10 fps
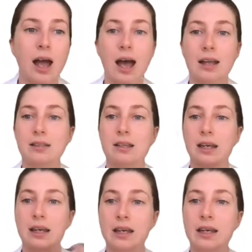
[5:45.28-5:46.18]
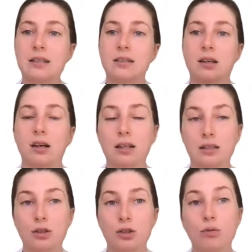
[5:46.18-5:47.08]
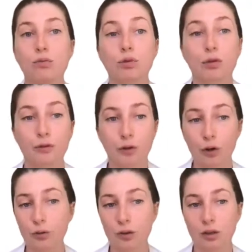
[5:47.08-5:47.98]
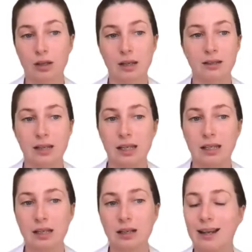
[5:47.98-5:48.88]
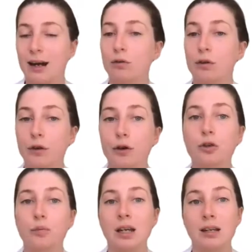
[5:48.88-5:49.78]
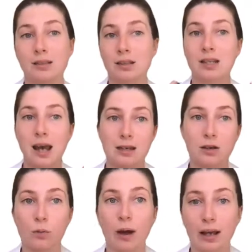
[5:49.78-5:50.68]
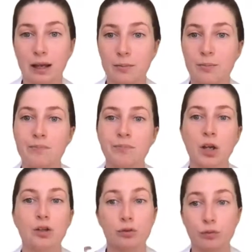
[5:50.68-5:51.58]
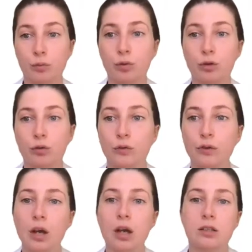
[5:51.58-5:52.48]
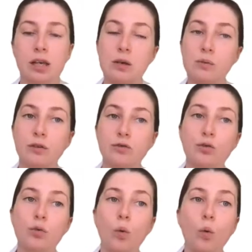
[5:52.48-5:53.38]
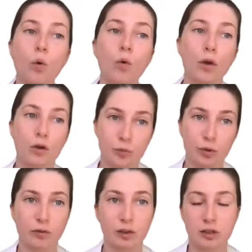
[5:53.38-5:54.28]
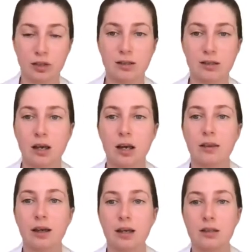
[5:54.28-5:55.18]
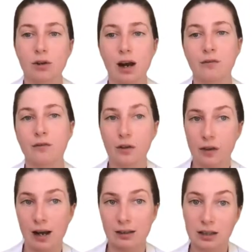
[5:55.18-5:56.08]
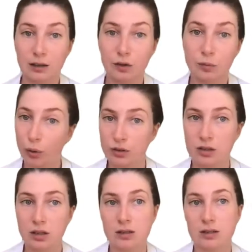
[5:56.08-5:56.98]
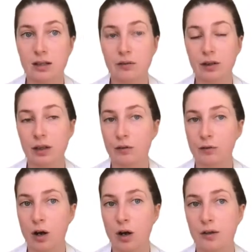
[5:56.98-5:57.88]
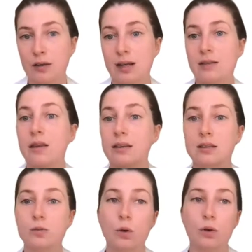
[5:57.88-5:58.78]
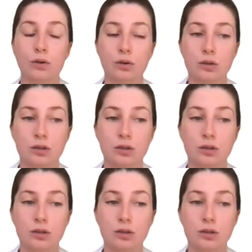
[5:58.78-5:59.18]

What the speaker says: and he decides to revoke this edict. Now, revoke means to take away, to remove. So he withdrew all those privileges that his grandfather had given Protestants living in France, and this is what